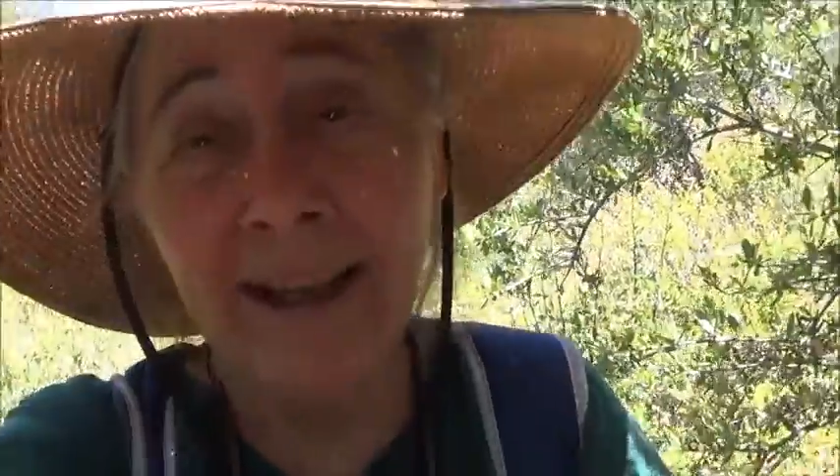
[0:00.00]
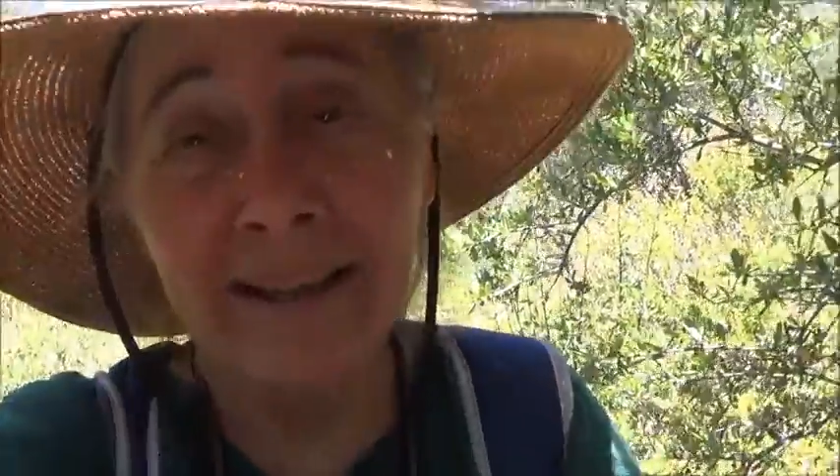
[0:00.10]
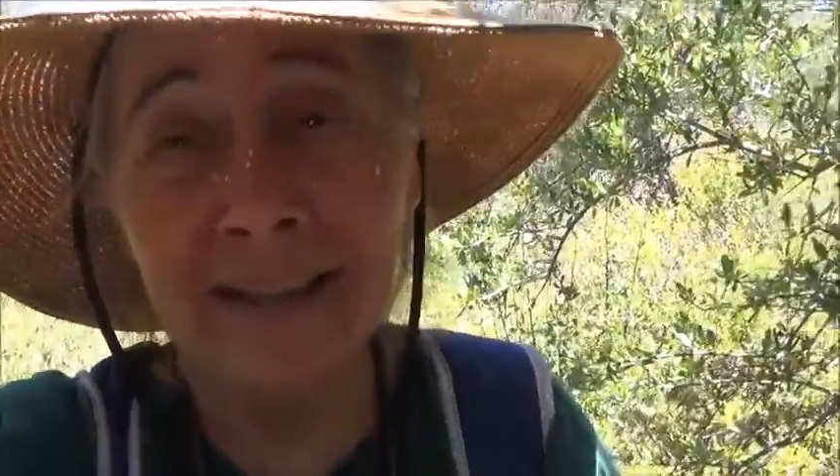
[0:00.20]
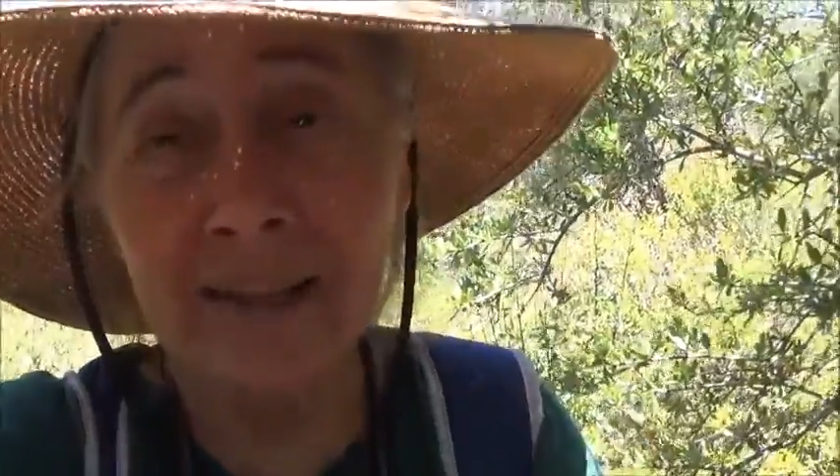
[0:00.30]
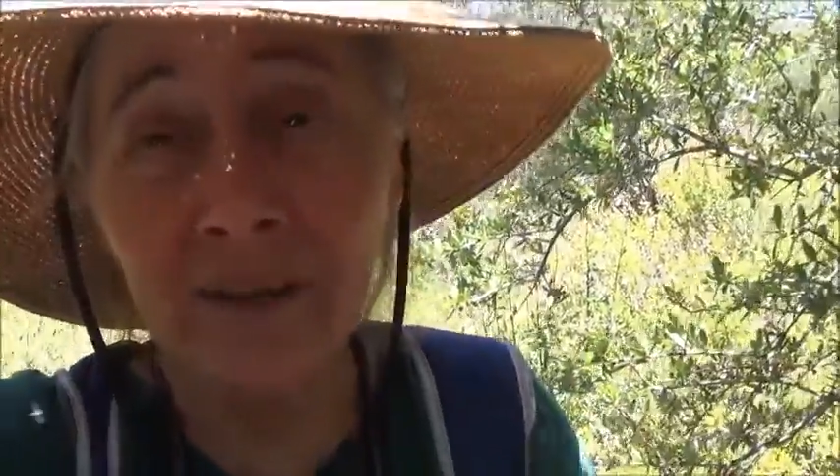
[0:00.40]

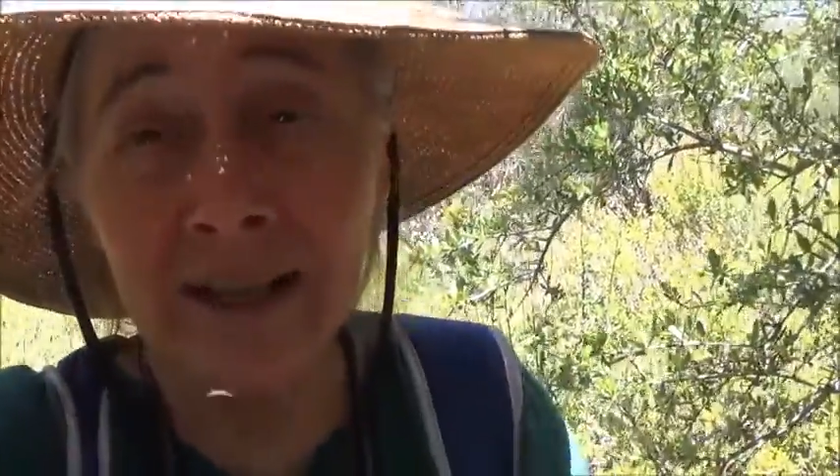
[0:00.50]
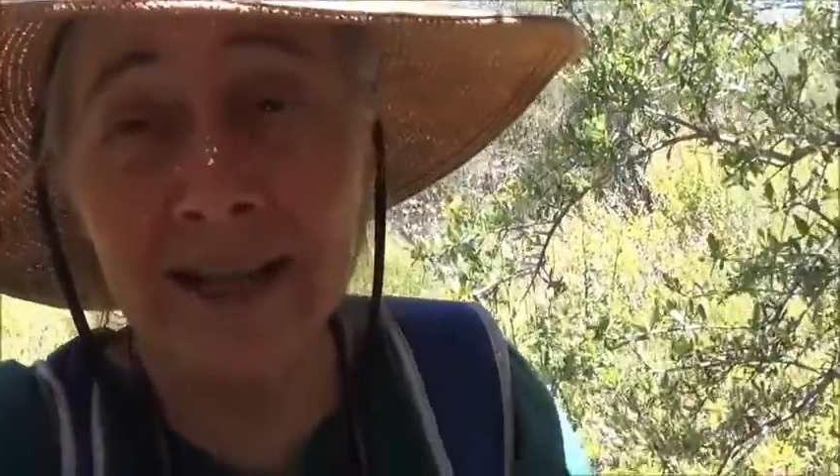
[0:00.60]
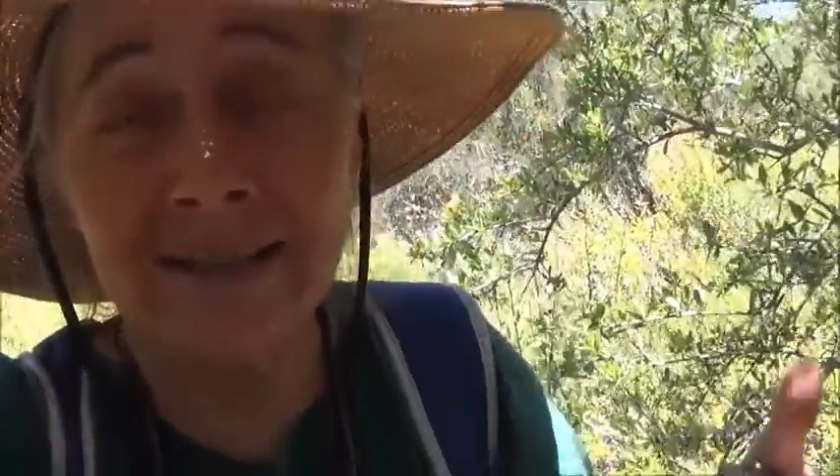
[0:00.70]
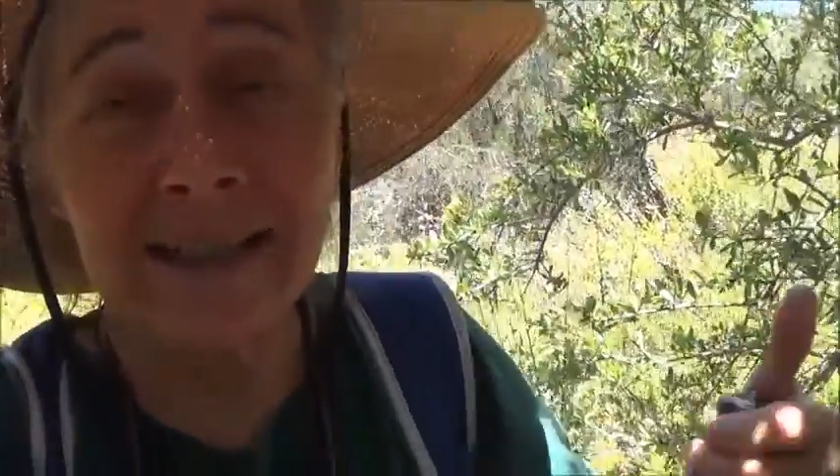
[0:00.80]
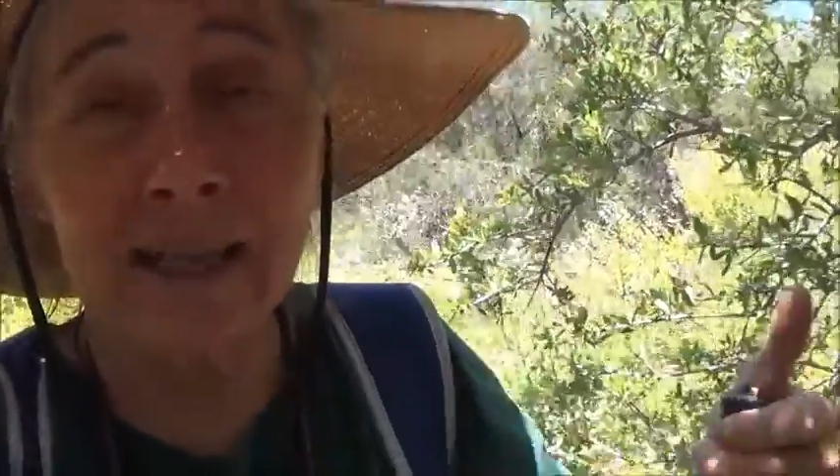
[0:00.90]
and leave a
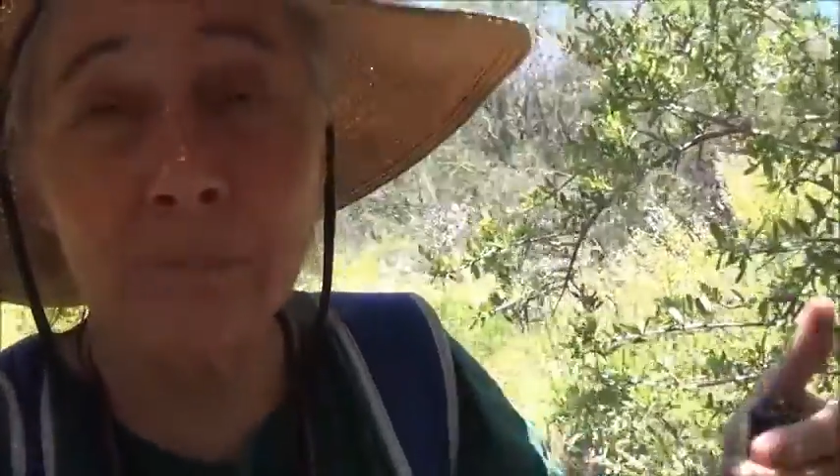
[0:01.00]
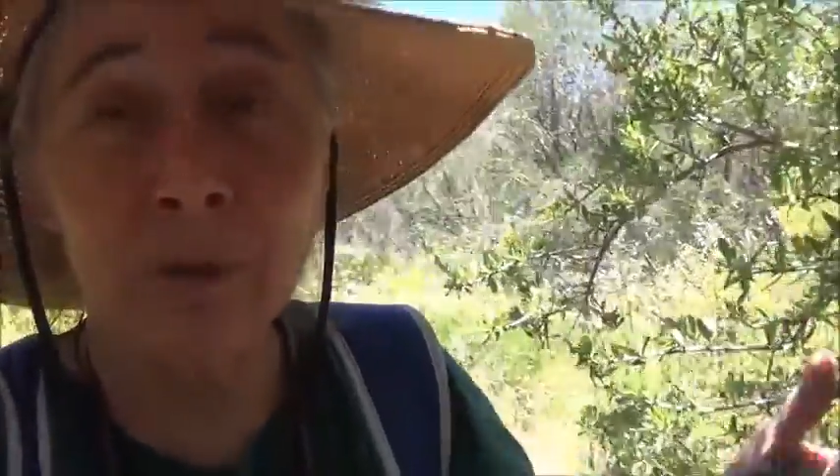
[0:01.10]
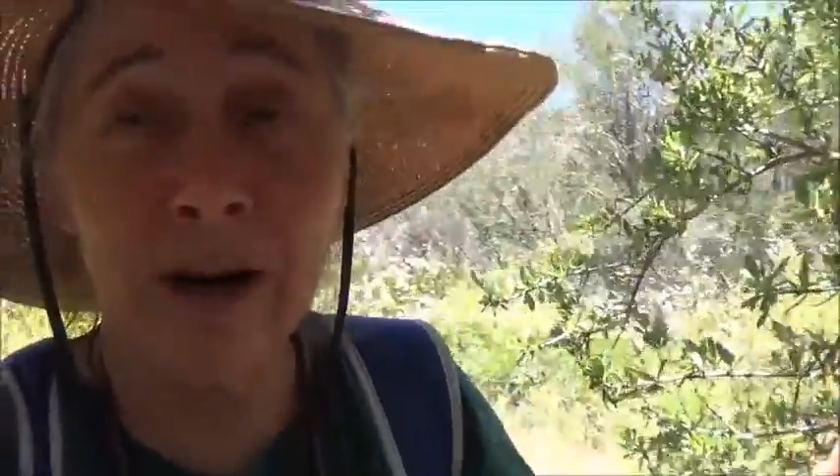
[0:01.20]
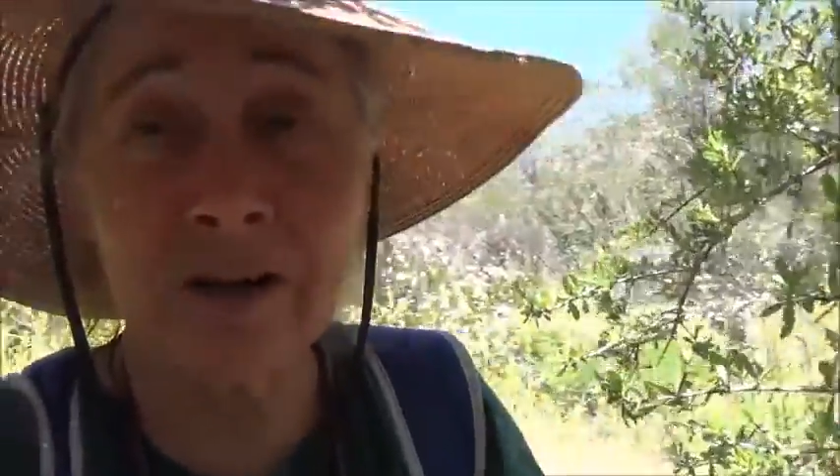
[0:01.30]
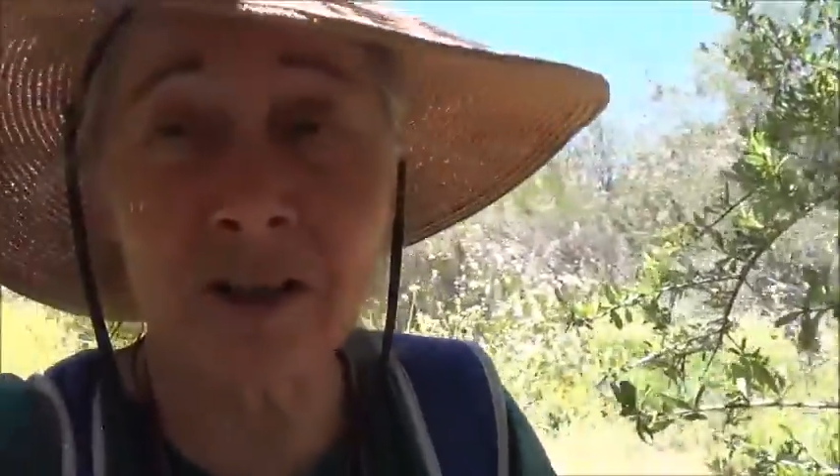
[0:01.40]
lasting
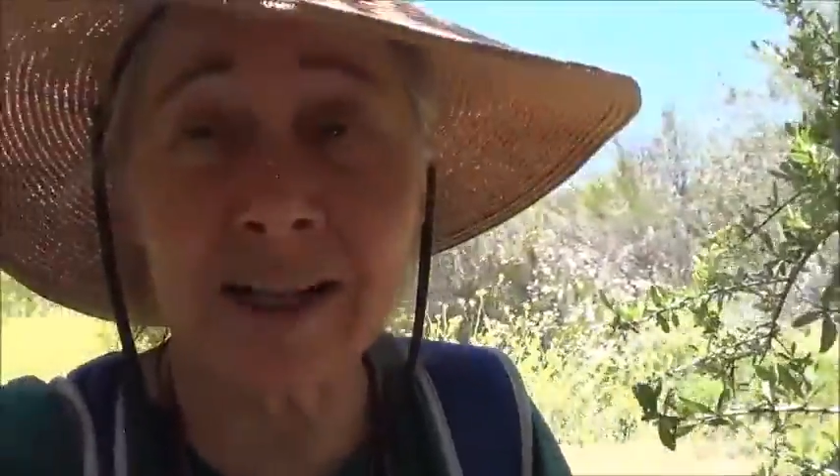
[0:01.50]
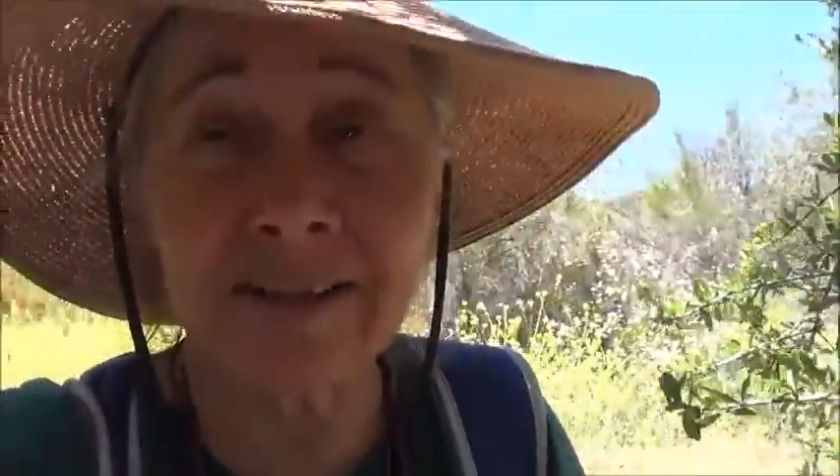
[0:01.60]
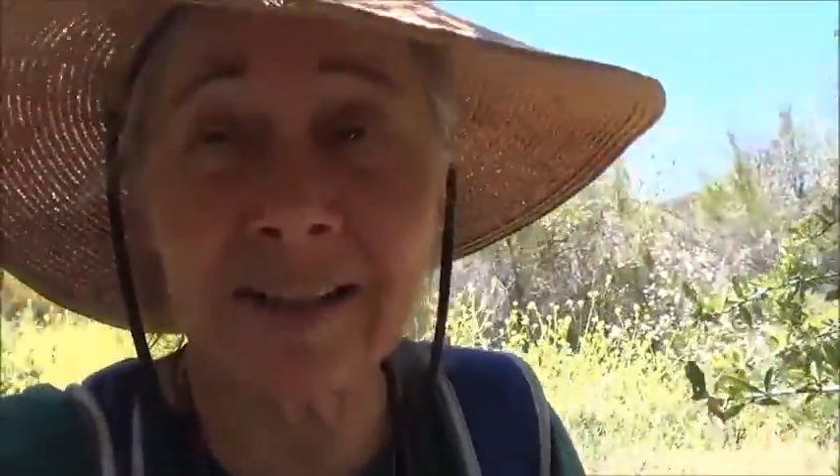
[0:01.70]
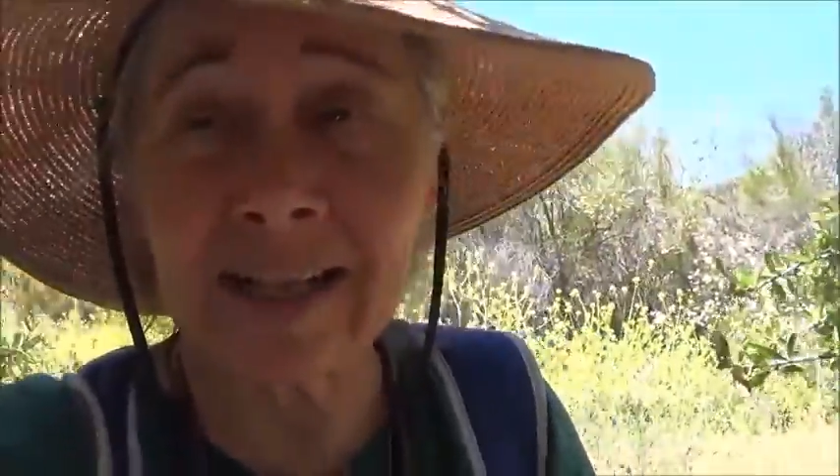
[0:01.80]
impression as a